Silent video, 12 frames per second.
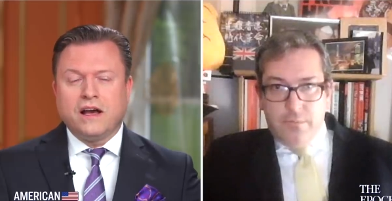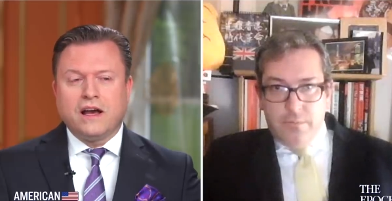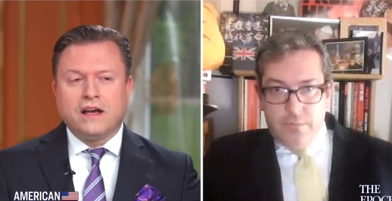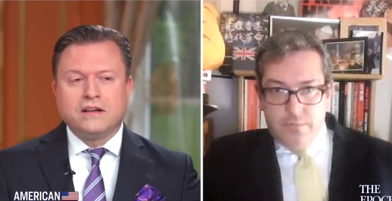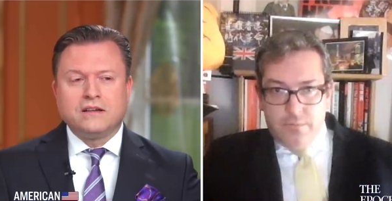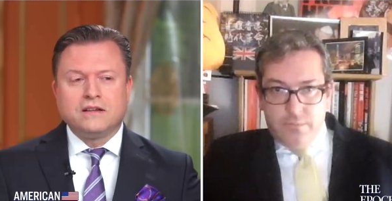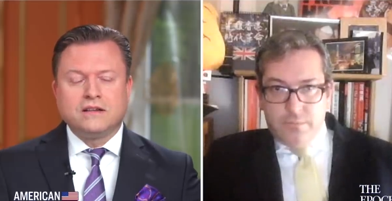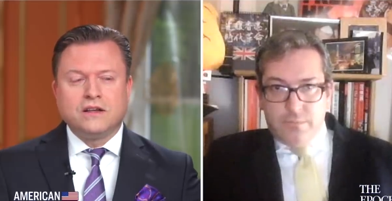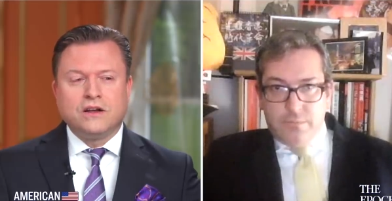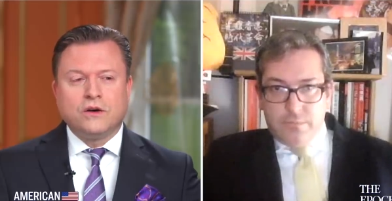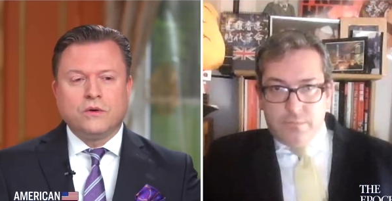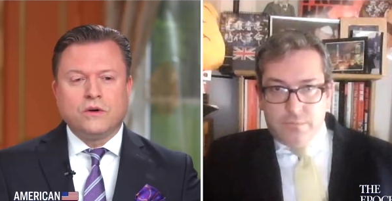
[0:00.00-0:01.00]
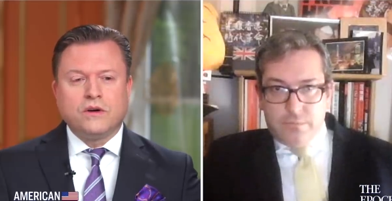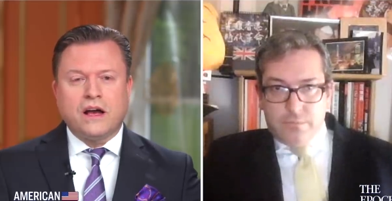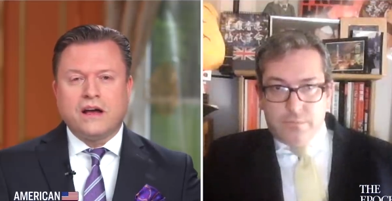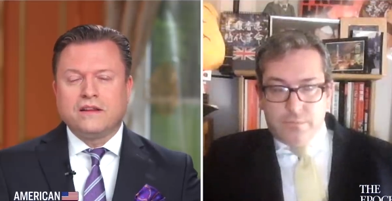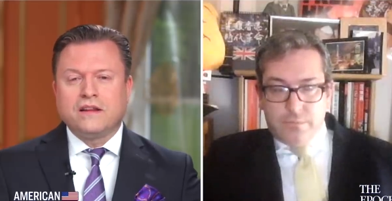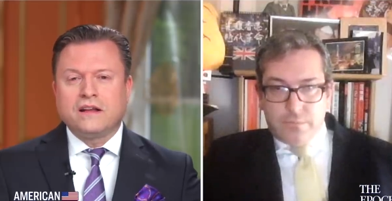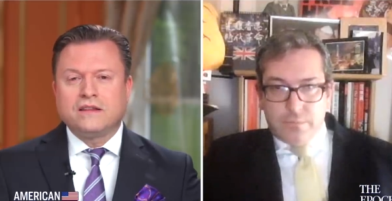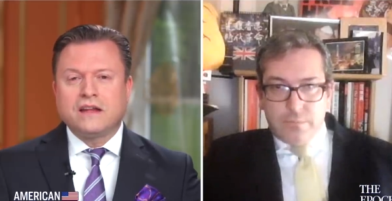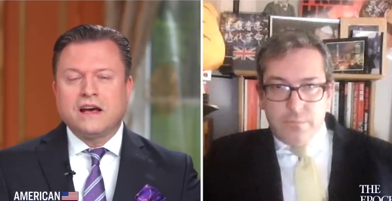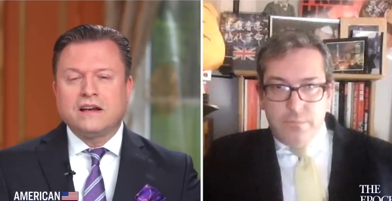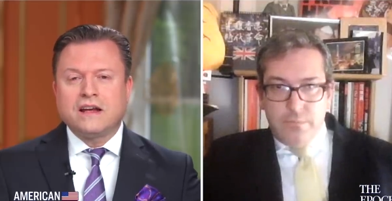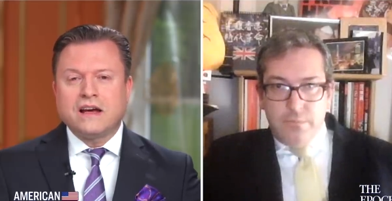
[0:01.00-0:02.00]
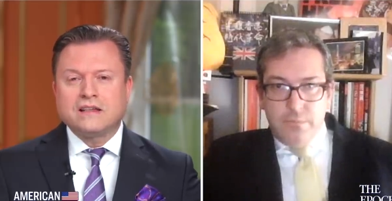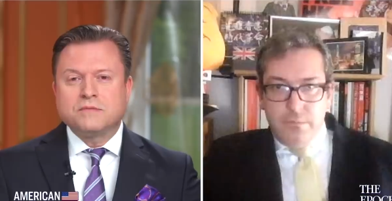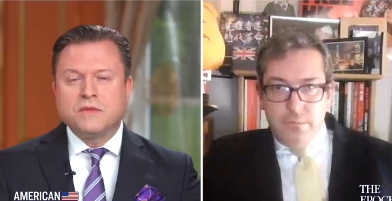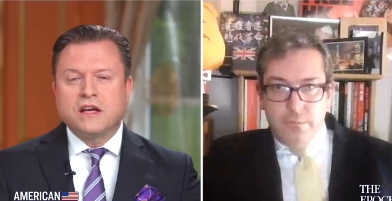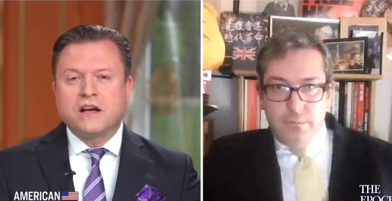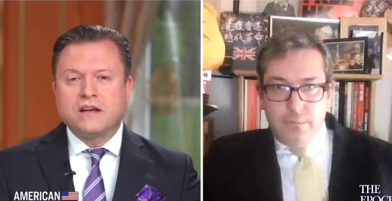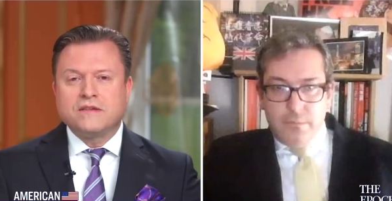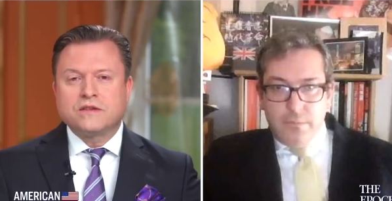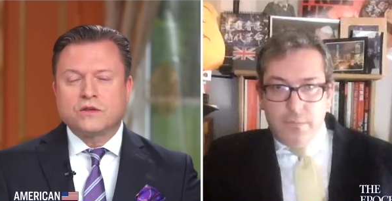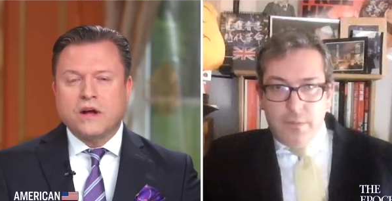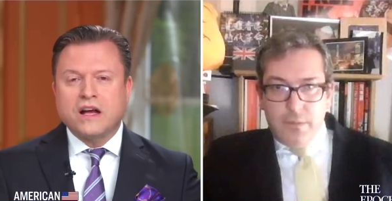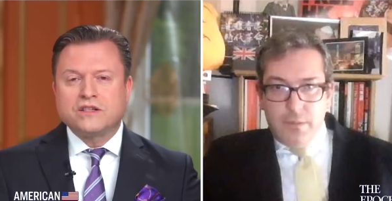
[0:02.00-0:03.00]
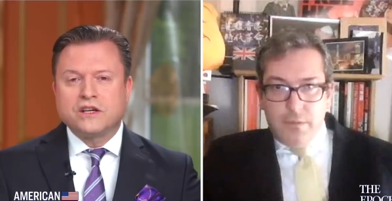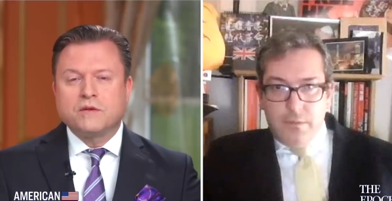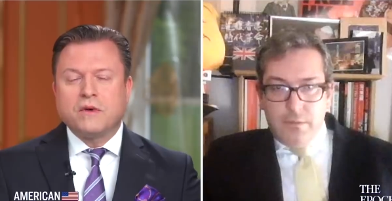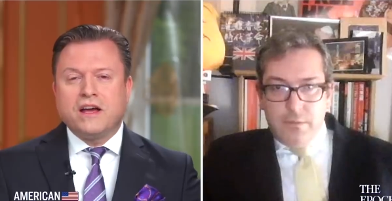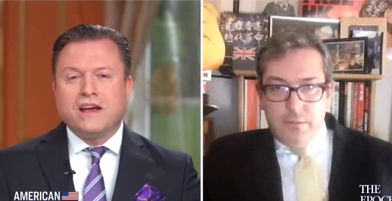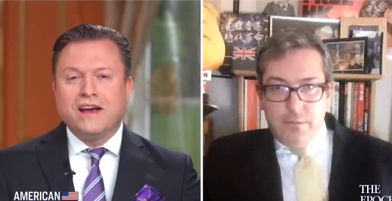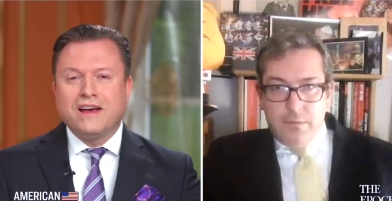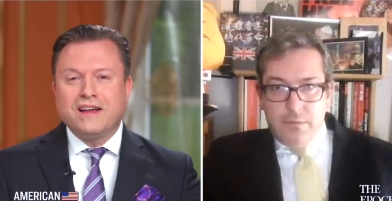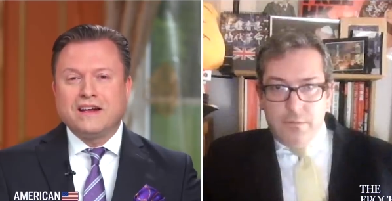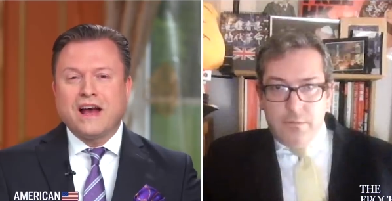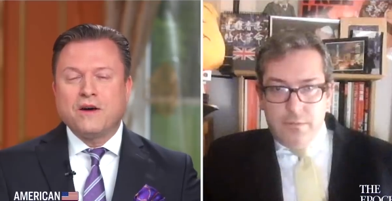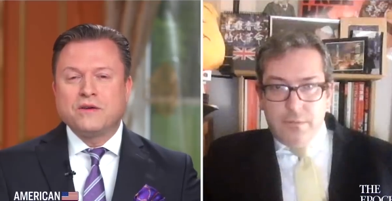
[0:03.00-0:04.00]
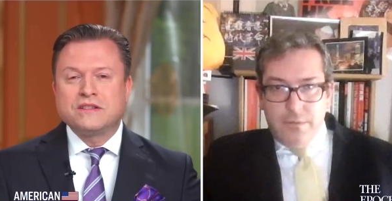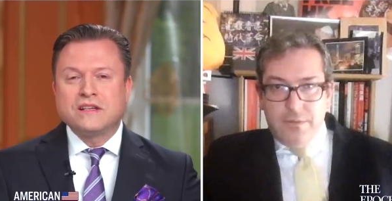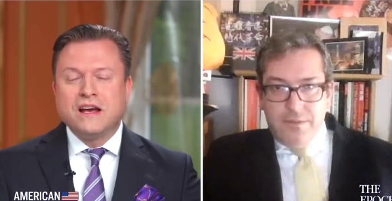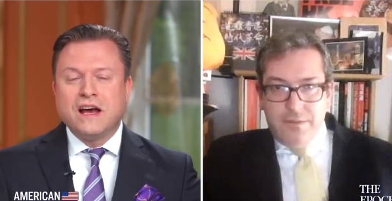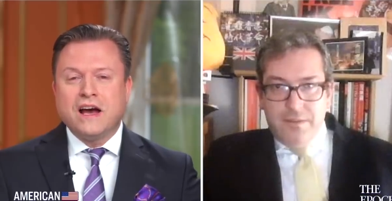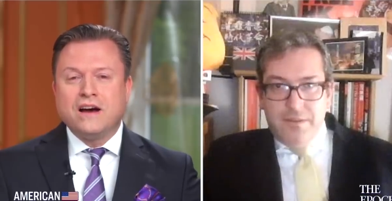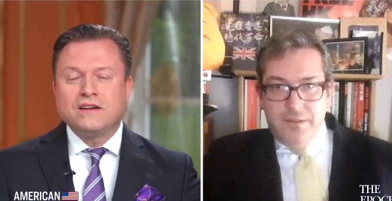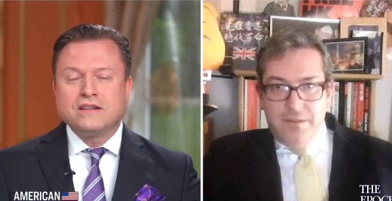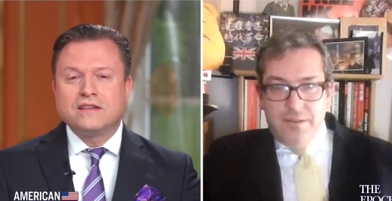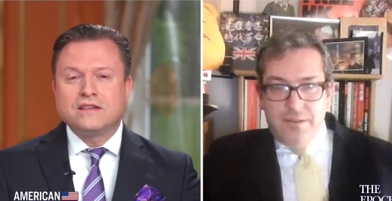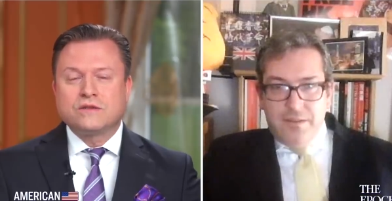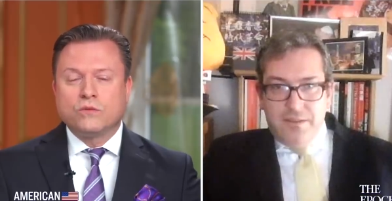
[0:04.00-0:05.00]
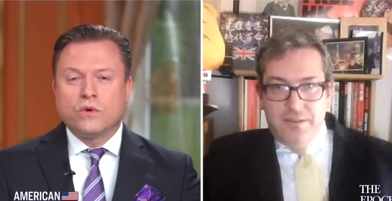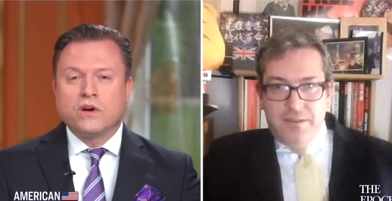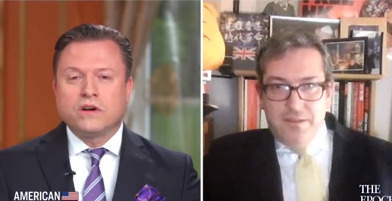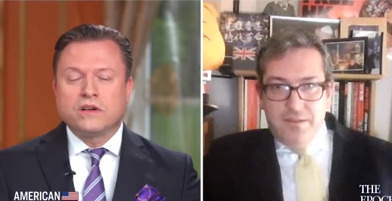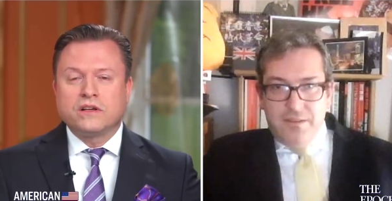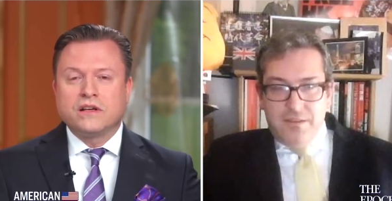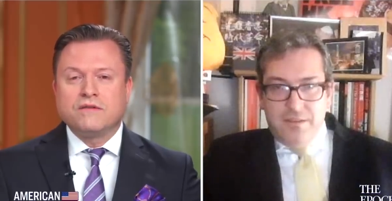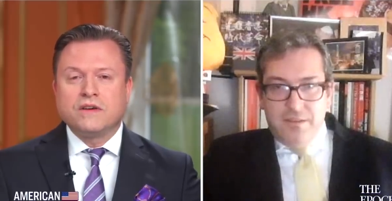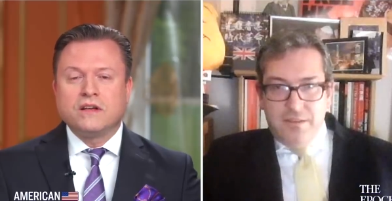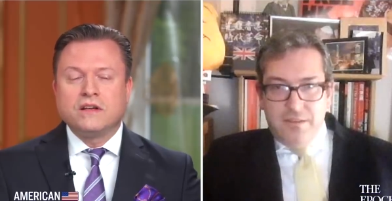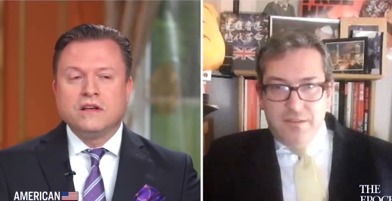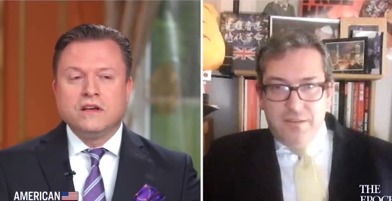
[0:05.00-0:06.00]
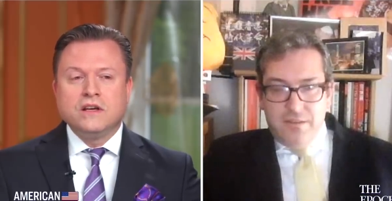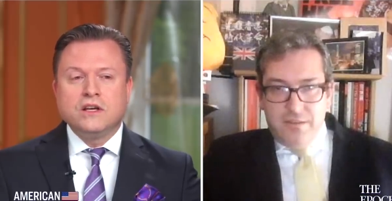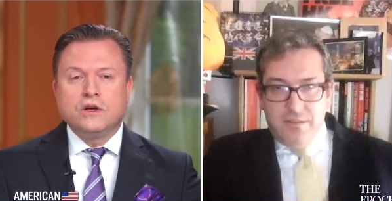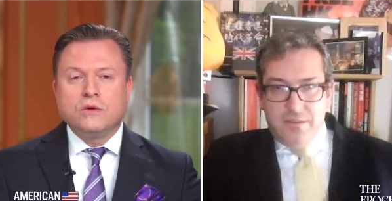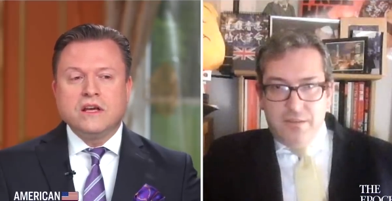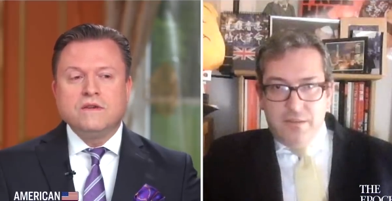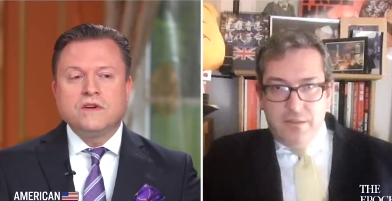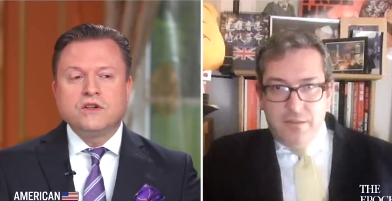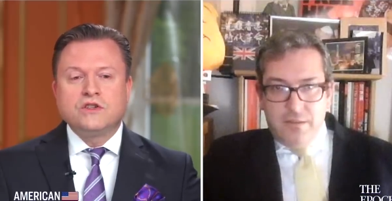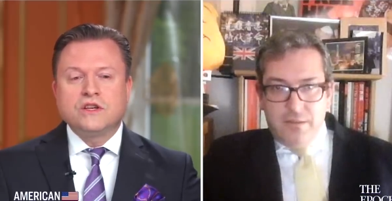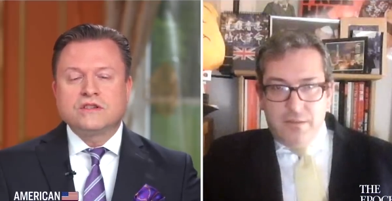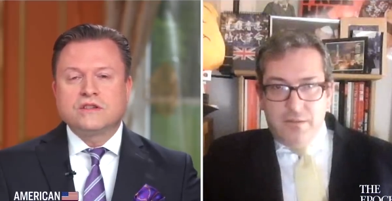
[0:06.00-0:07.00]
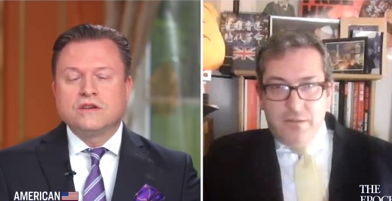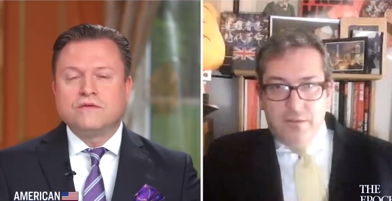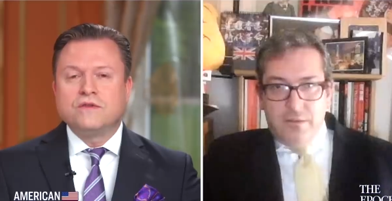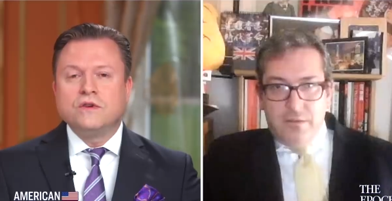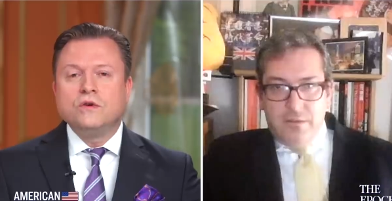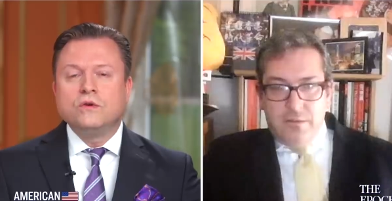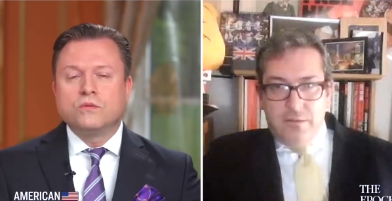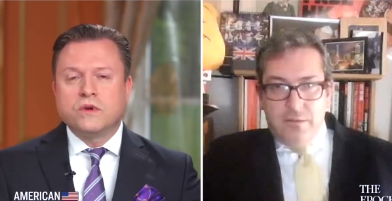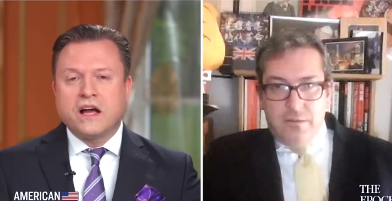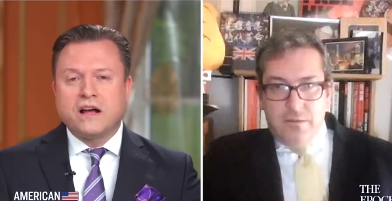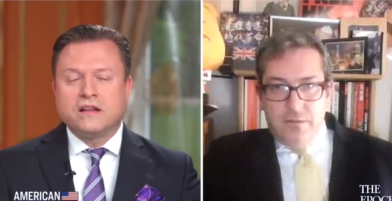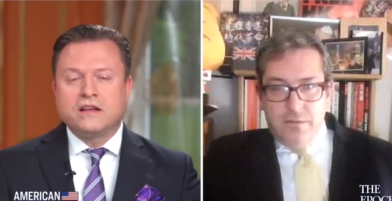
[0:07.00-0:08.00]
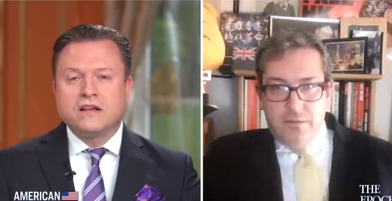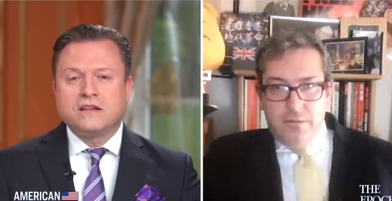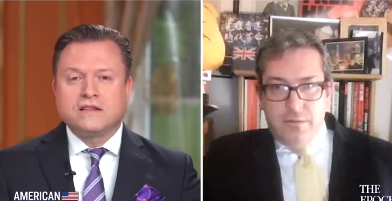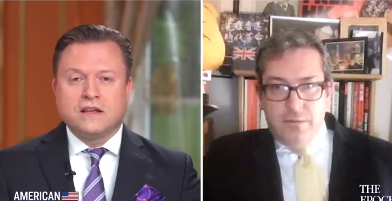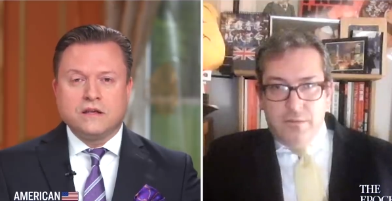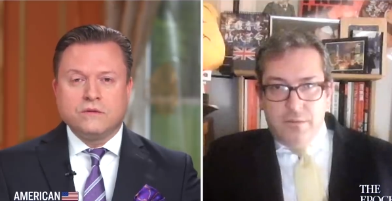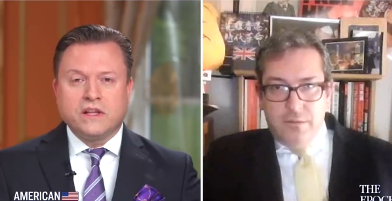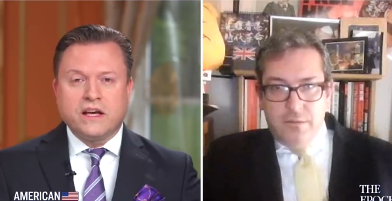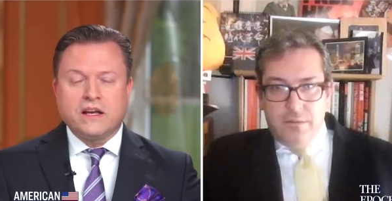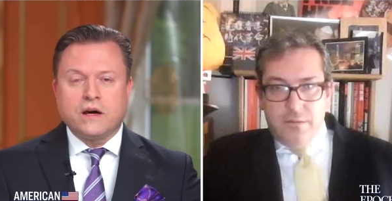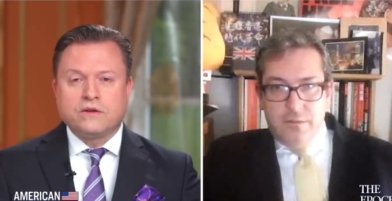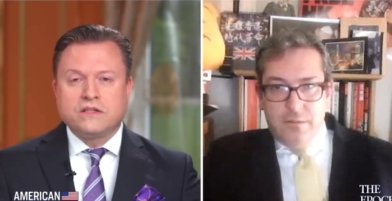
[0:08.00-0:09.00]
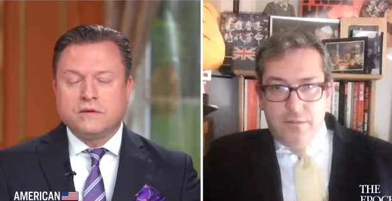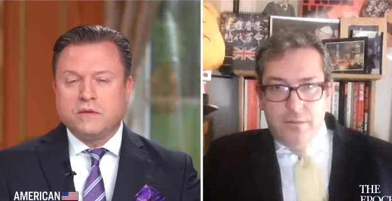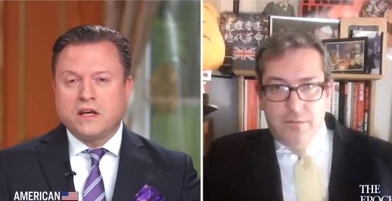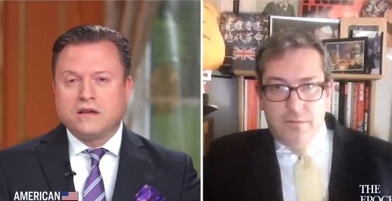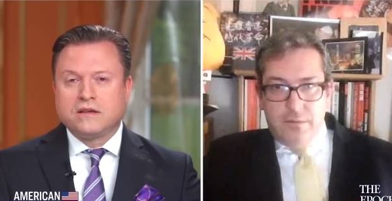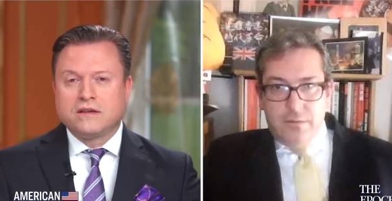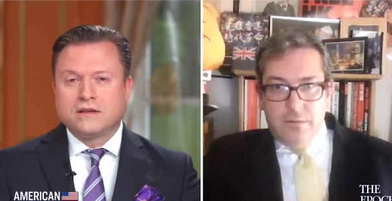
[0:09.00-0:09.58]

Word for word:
Speaker 1: and you know I, that that has me kind of scratching my head? How is how does this work given, you know, even just the few realities that you laid out to me?